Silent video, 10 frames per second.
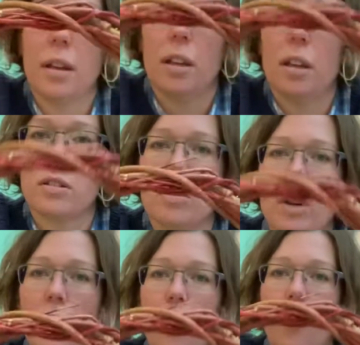You know, it's a
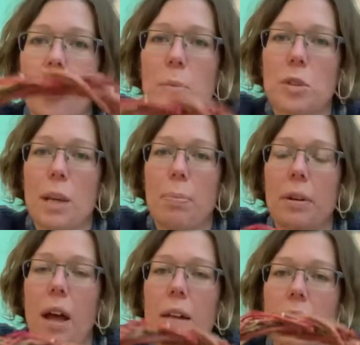really good firm shape.
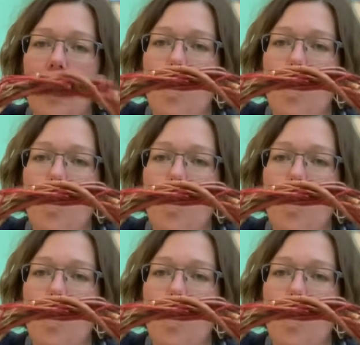And